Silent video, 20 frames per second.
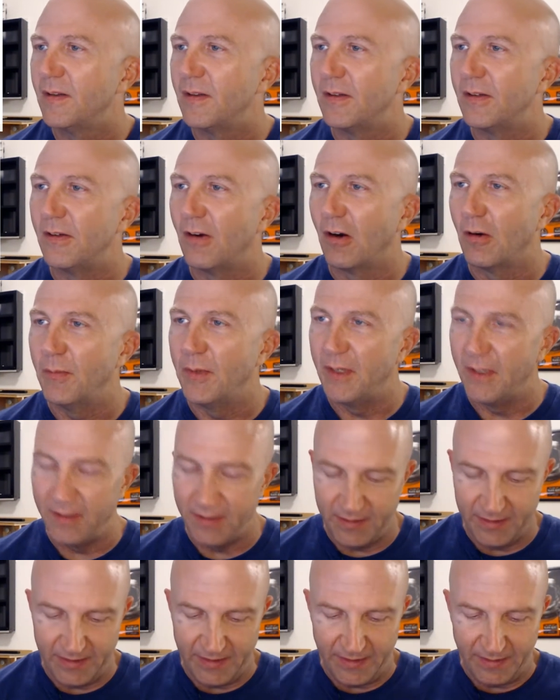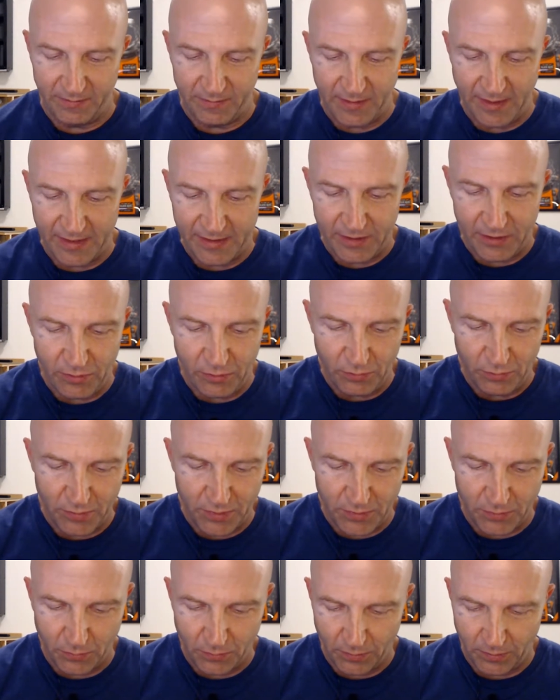the Garmin uh, I Q
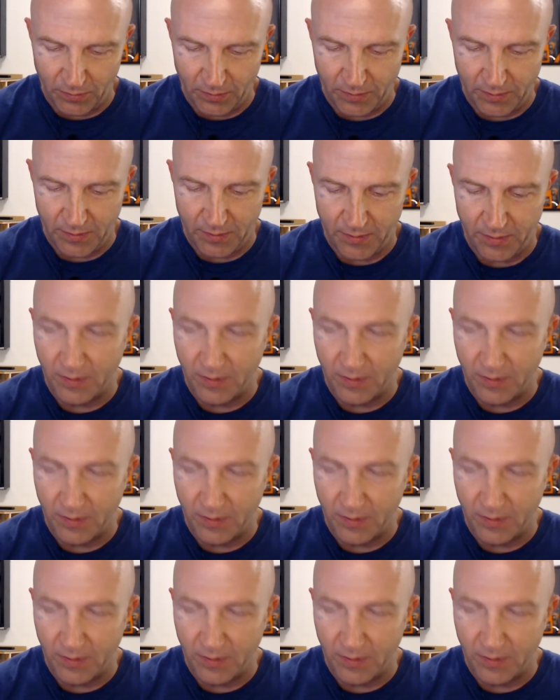store.